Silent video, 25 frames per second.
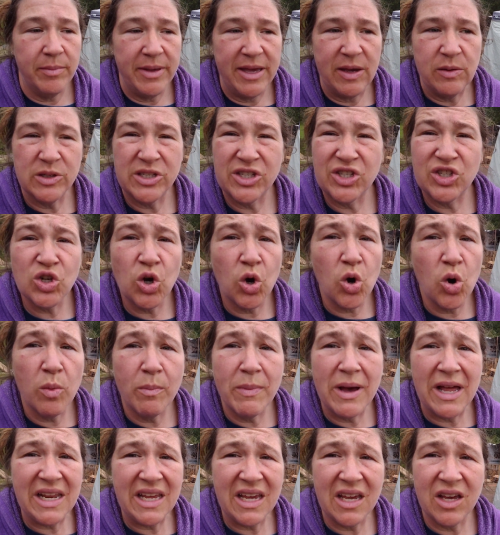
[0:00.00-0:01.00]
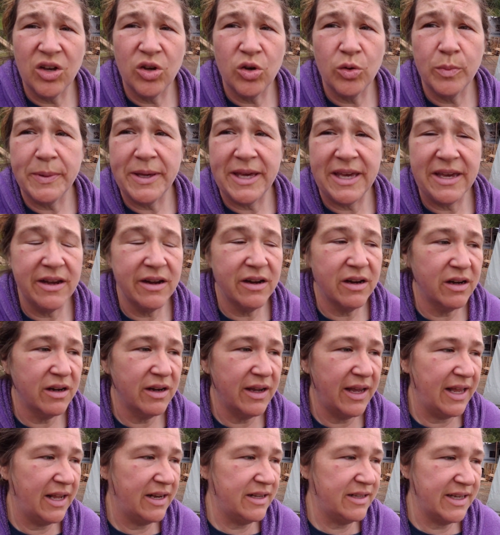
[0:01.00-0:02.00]
It was so muddy and goopy
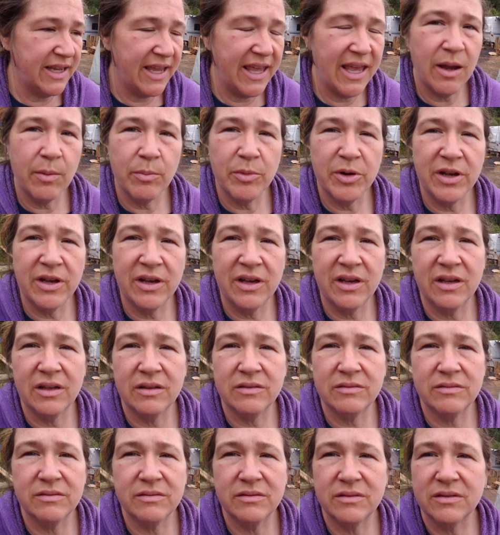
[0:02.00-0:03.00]
here, and the camera